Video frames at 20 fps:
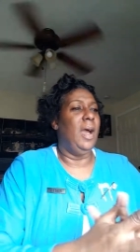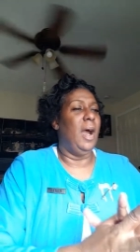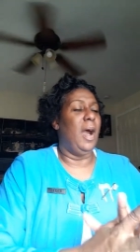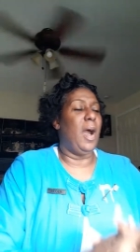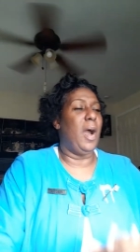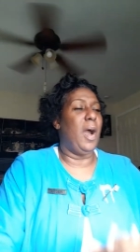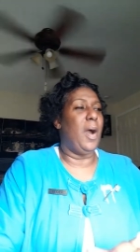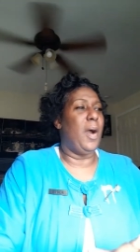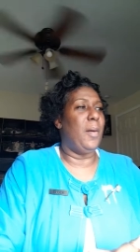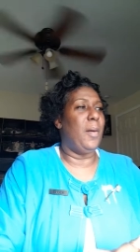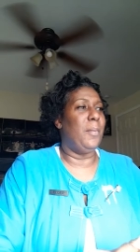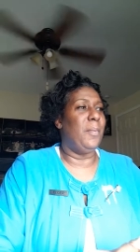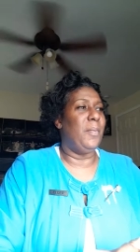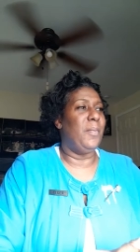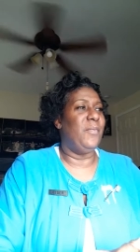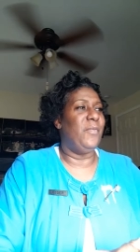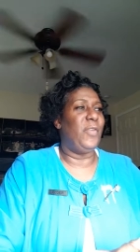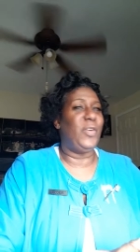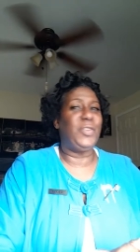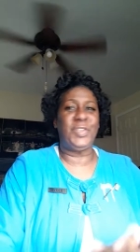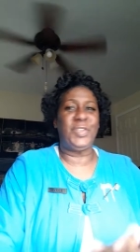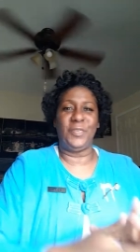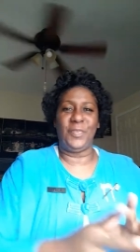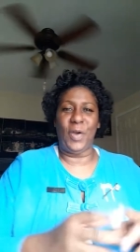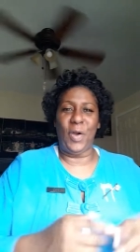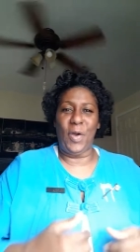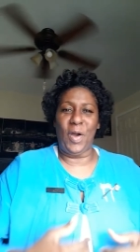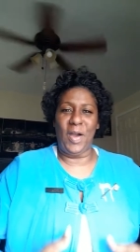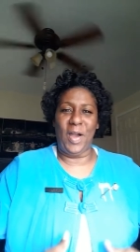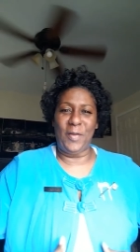Um, first of
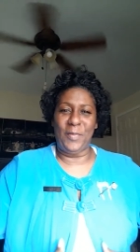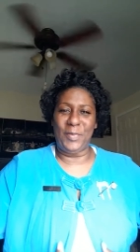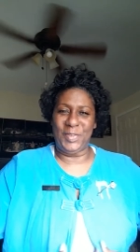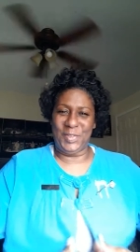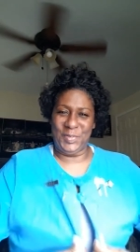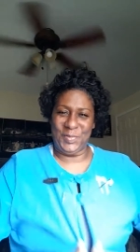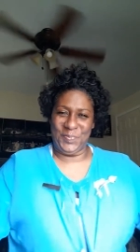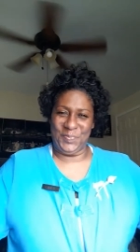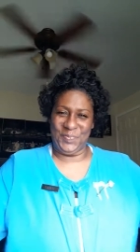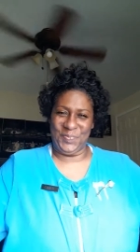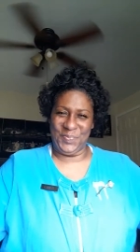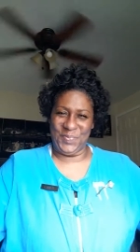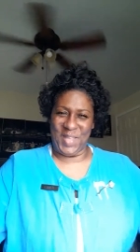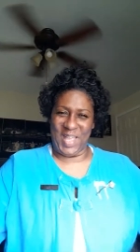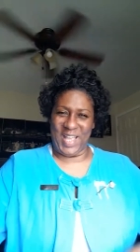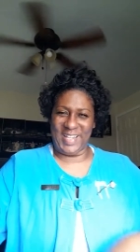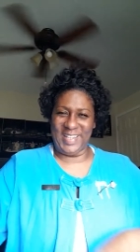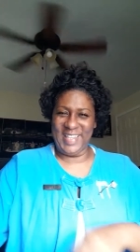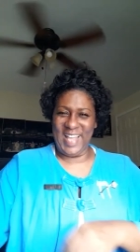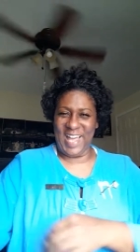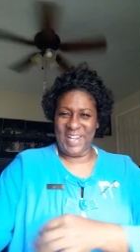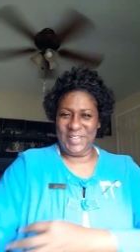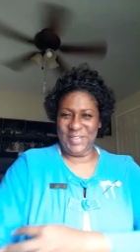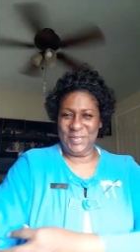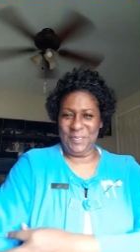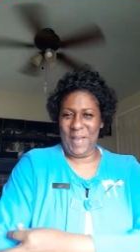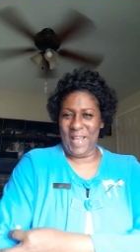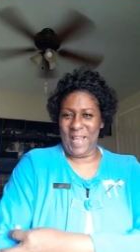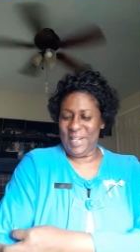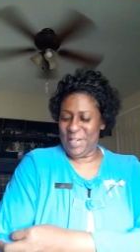all, I would
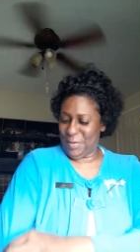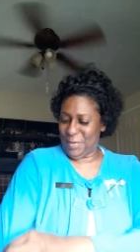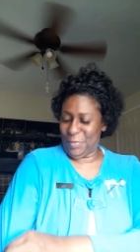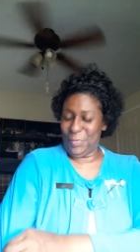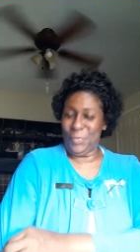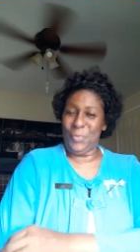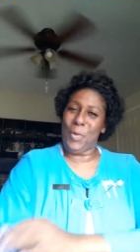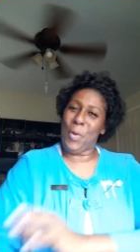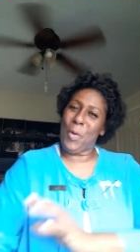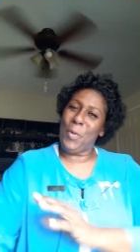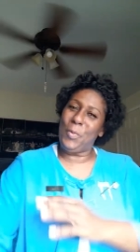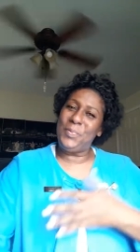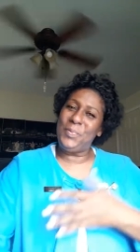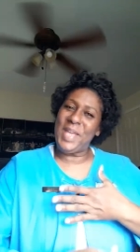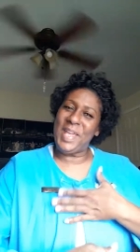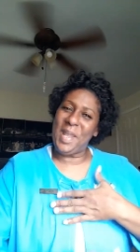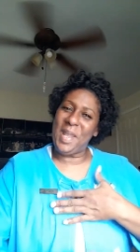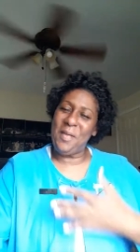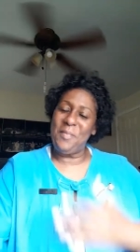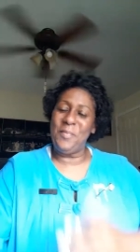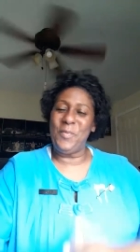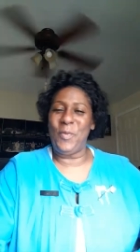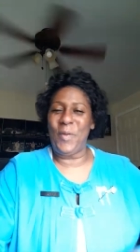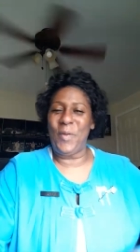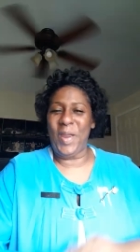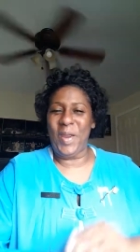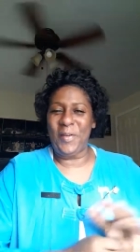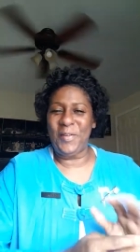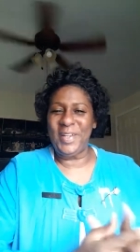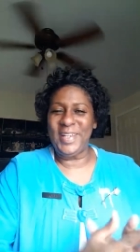acknowledge my little robe that I'm
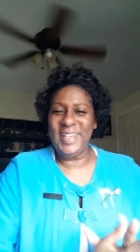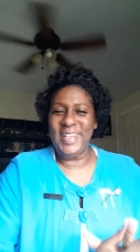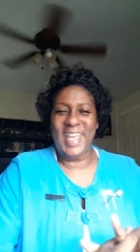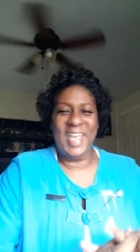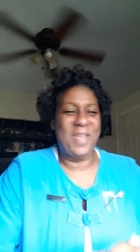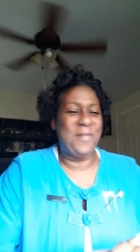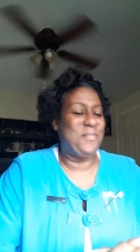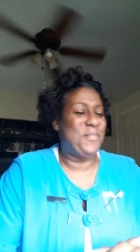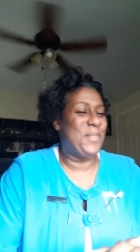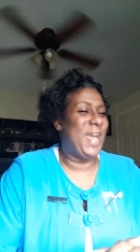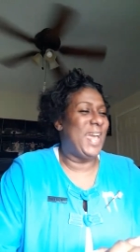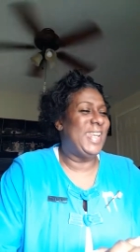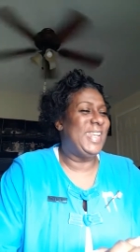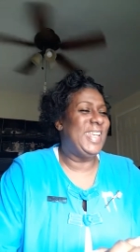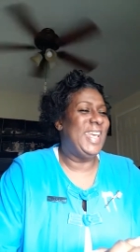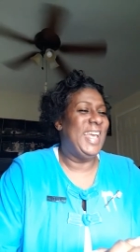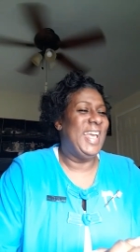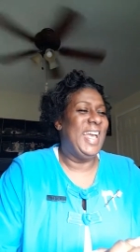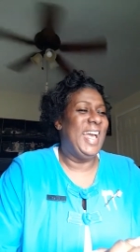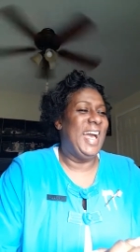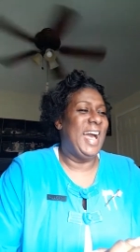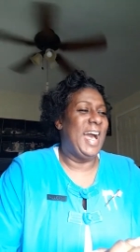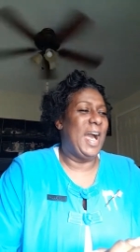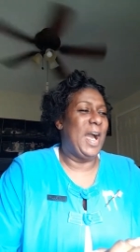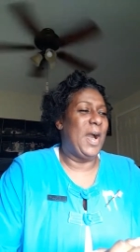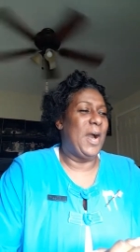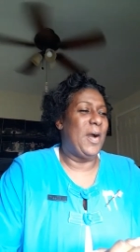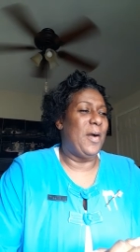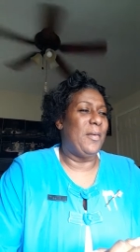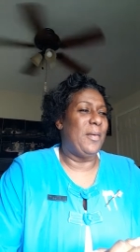wearing. Amen.
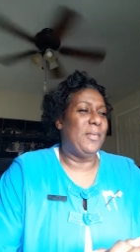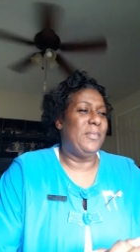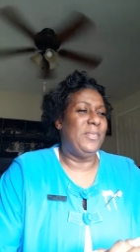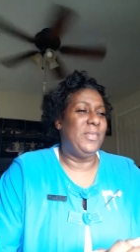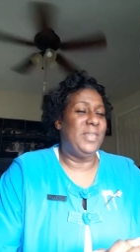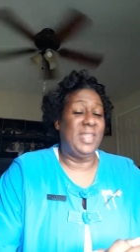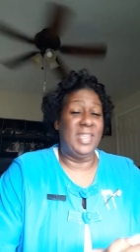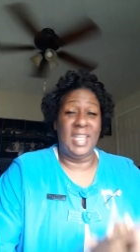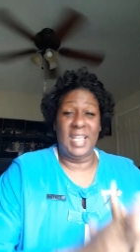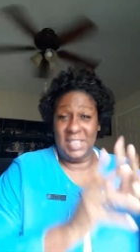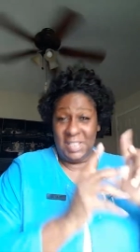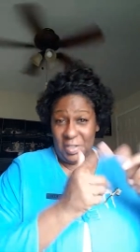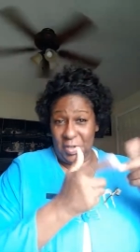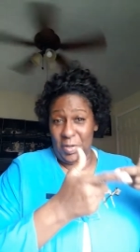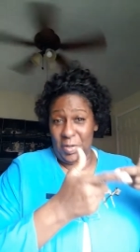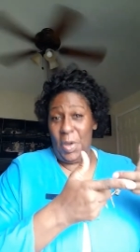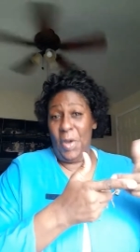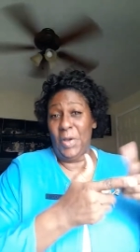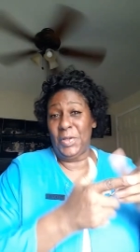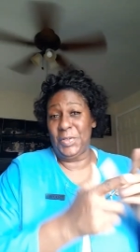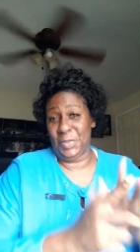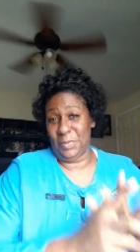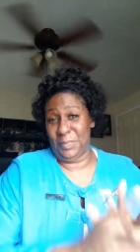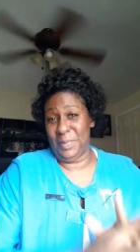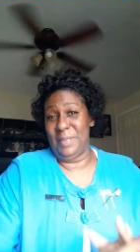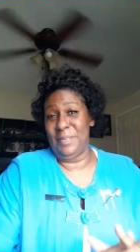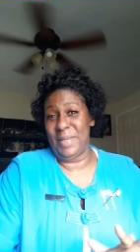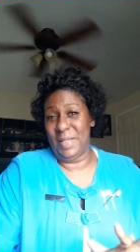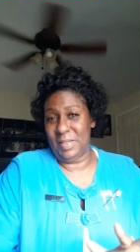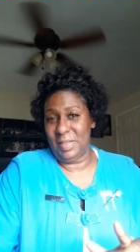Uh, it's going to also
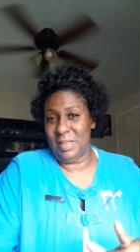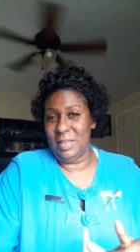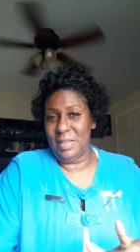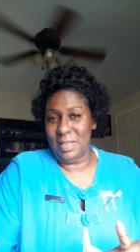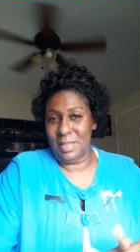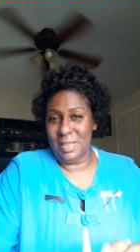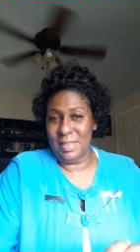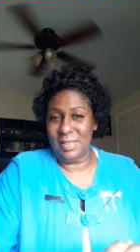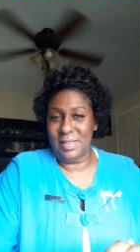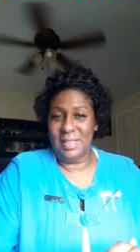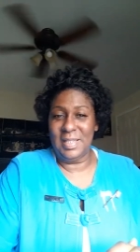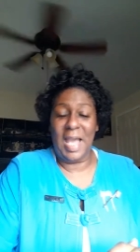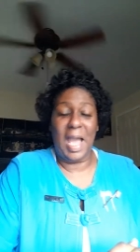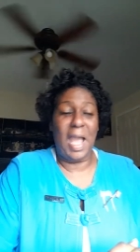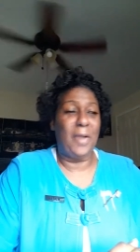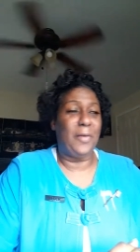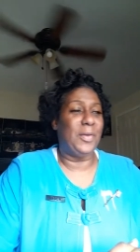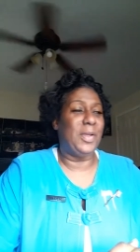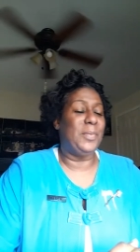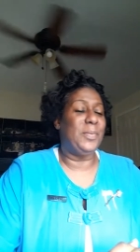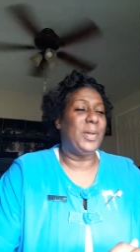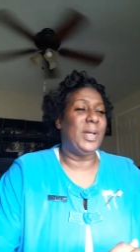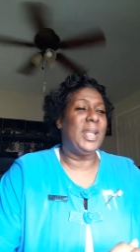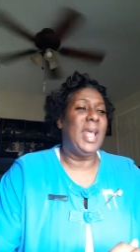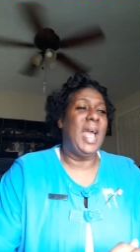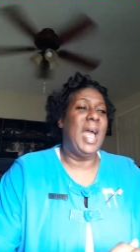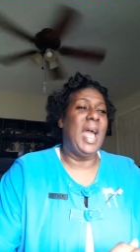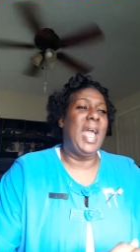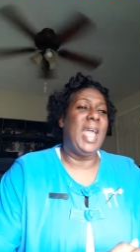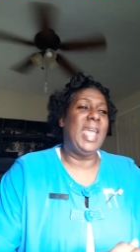be mentioned in this diary. But
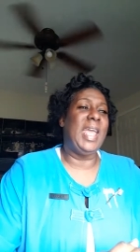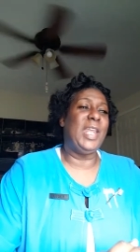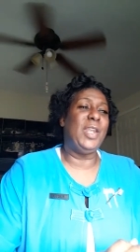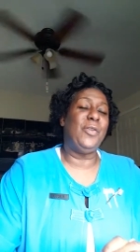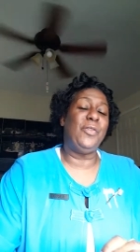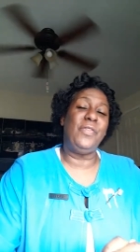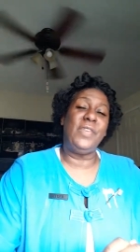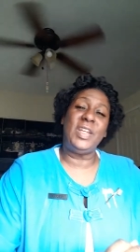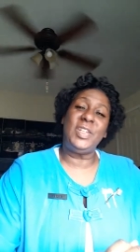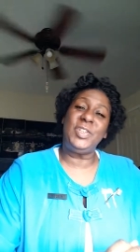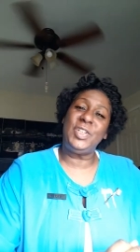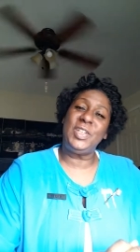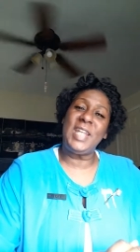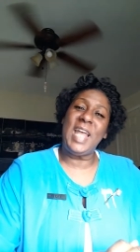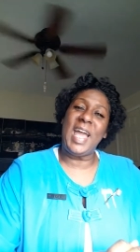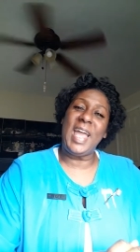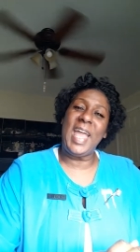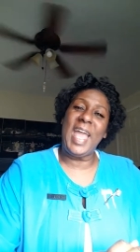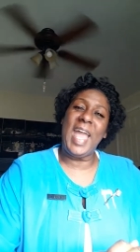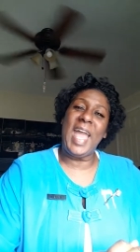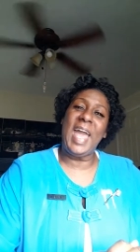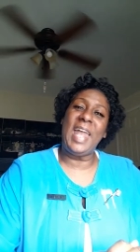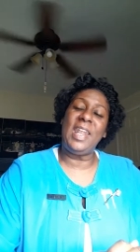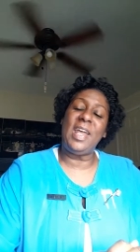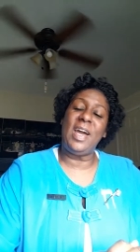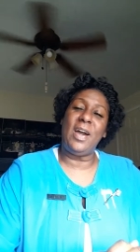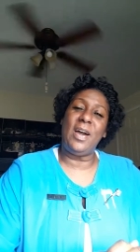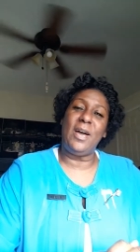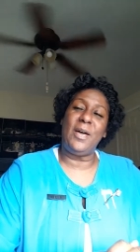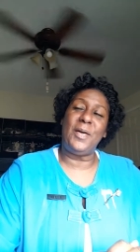in the vision, I had
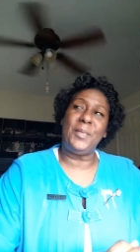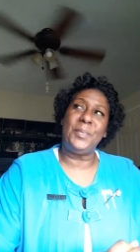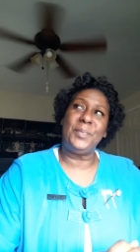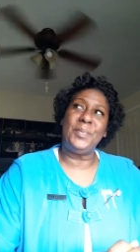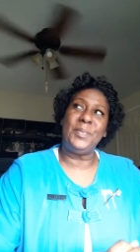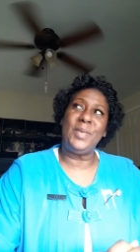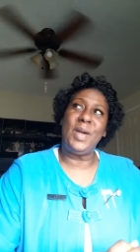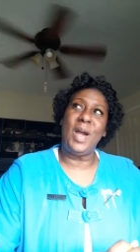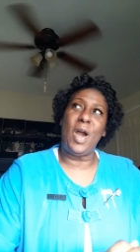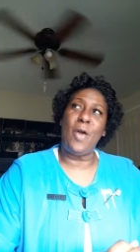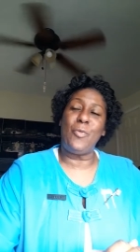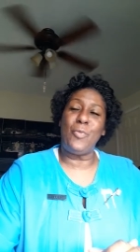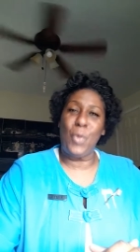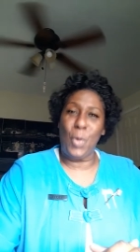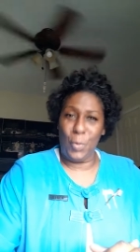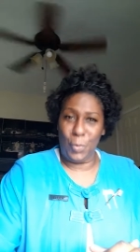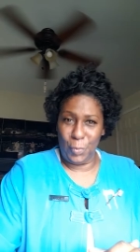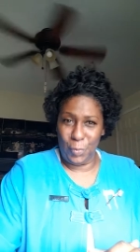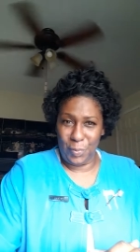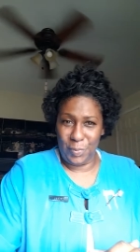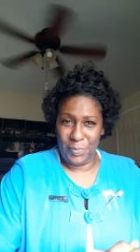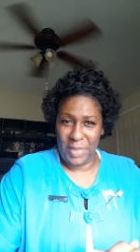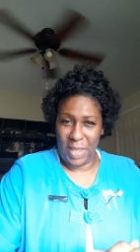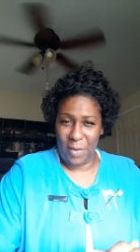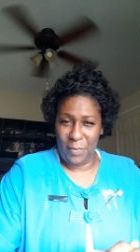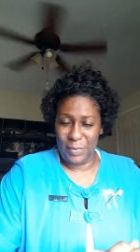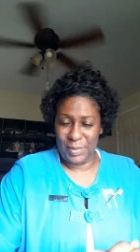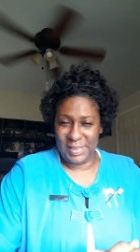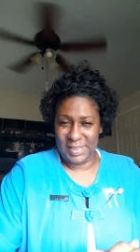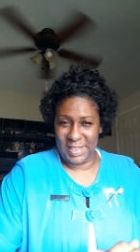um, a robe
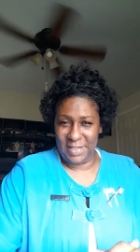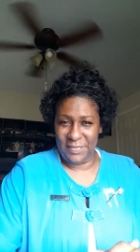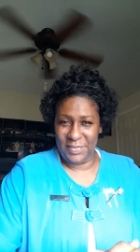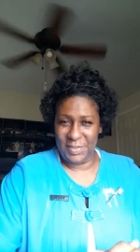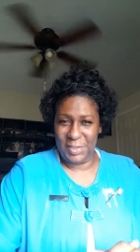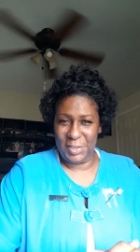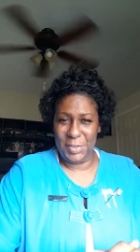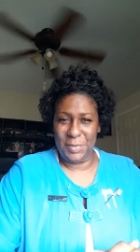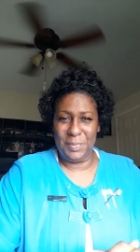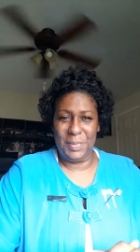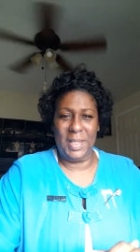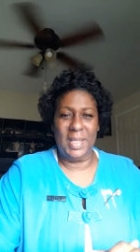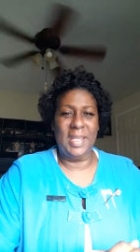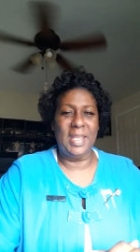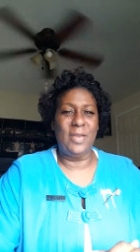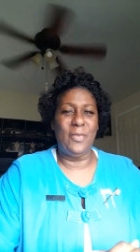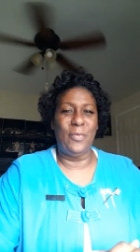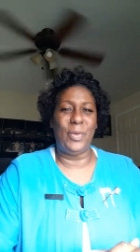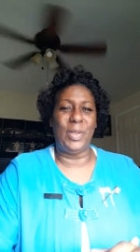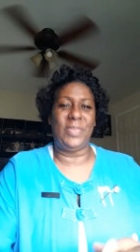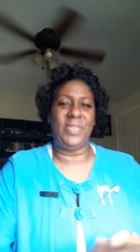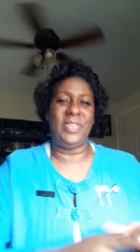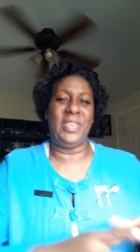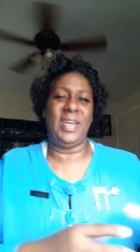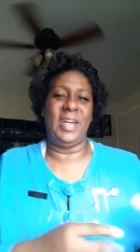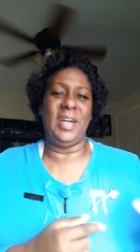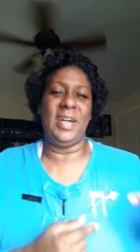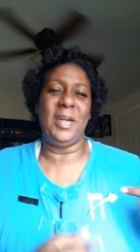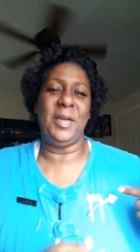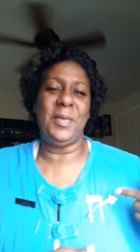that was given to me with
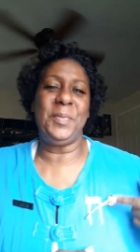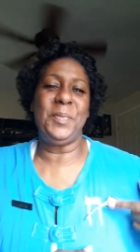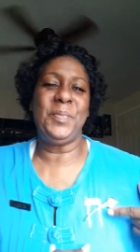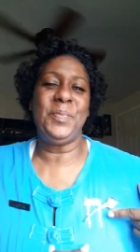the